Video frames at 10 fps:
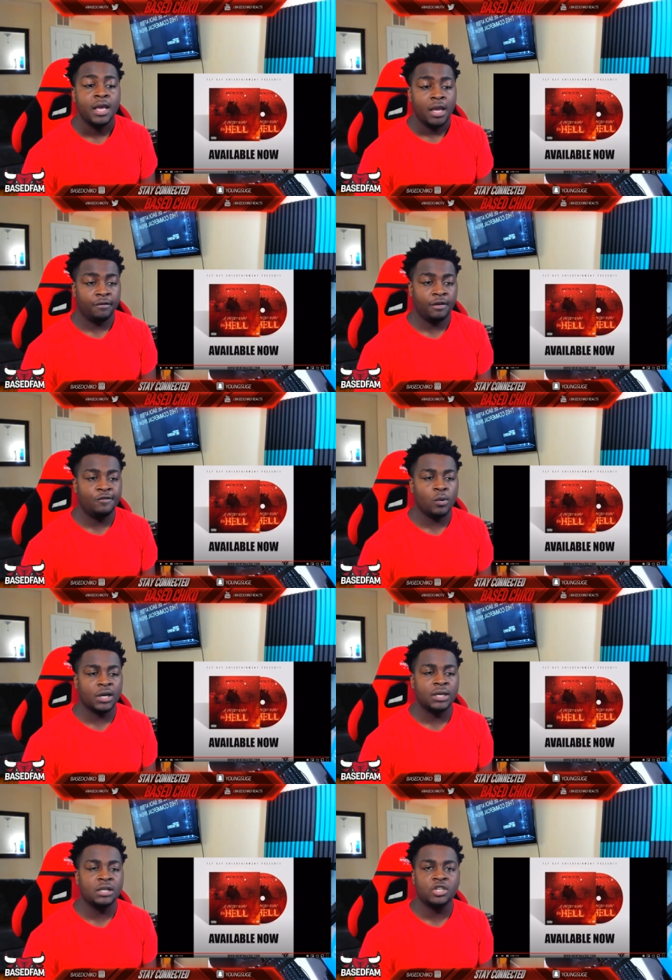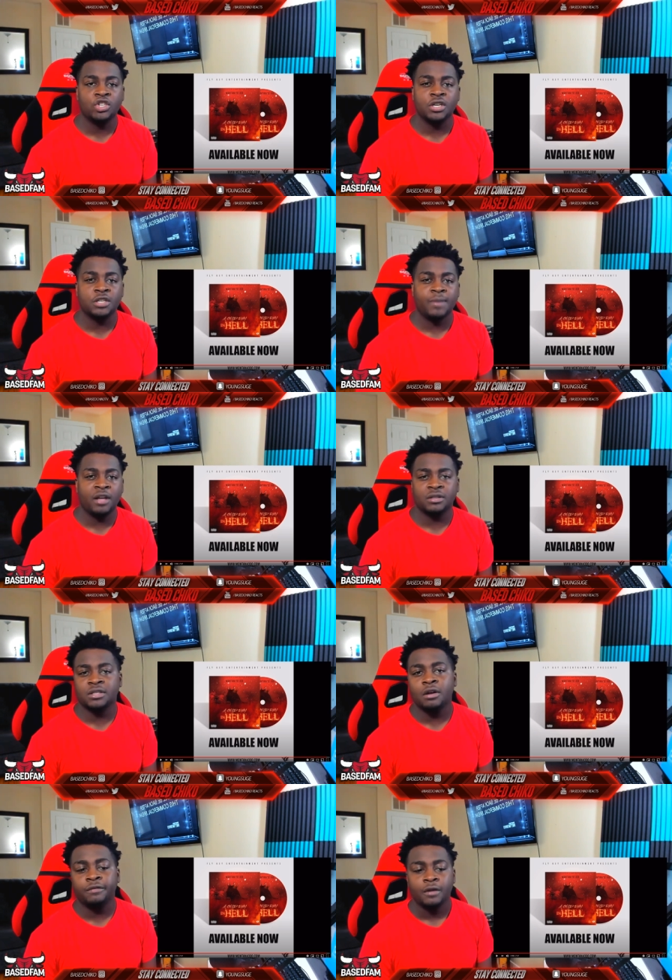Even if you want to listen to this by
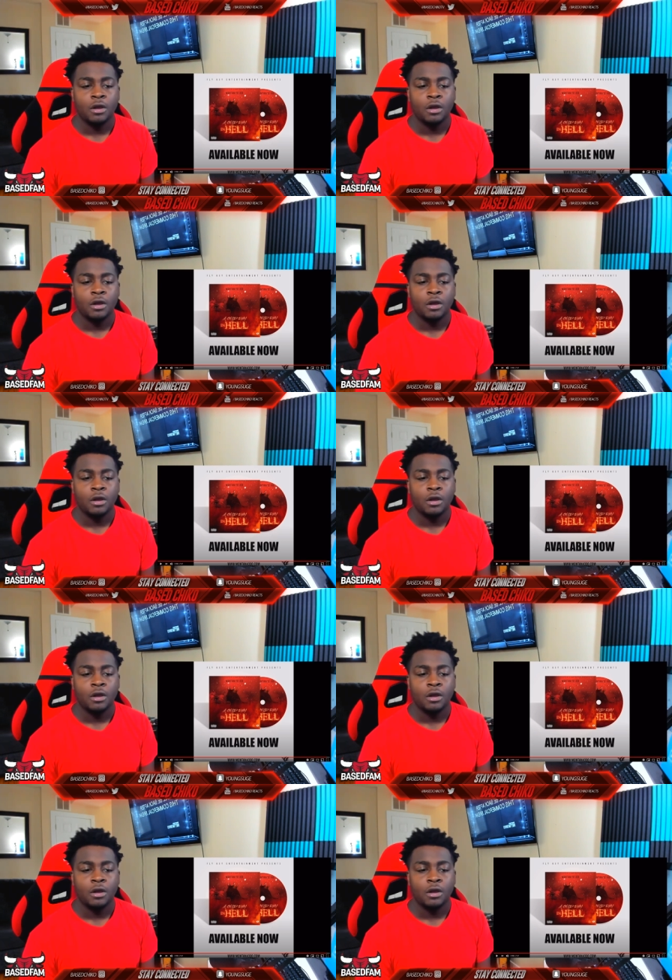yourself,